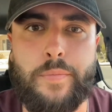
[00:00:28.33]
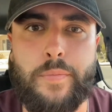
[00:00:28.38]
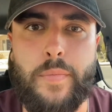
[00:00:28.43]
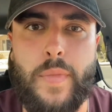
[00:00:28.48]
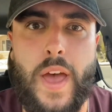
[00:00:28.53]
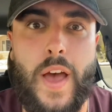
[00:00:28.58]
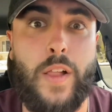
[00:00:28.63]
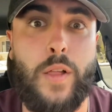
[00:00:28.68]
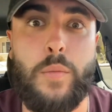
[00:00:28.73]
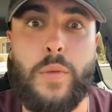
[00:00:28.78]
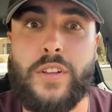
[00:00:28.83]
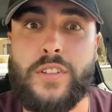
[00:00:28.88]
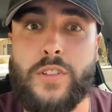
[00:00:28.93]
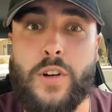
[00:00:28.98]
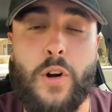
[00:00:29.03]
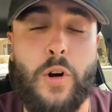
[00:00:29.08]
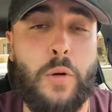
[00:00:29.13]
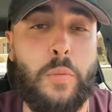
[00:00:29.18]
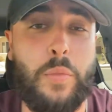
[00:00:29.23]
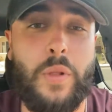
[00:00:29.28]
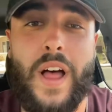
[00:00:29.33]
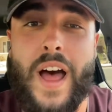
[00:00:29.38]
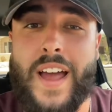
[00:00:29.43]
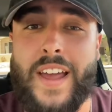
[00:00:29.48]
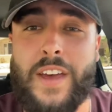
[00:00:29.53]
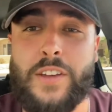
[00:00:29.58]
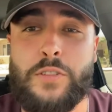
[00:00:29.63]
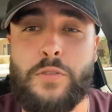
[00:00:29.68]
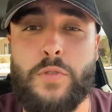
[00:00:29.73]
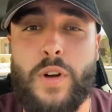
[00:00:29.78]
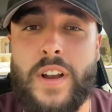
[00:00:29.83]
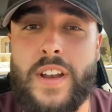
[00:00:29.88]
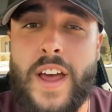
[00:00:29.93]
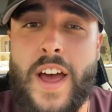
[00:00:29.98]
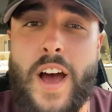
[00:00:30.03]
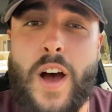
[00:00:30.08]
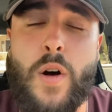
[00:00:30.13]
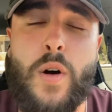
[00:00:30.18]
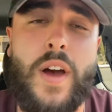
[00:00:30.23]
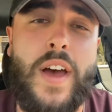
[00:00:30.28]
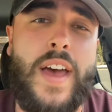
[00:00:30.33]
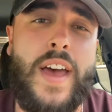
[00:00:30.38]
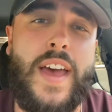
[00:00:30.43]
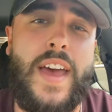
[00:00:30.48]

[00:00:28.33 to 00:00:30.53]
elements that aren't black as of right now.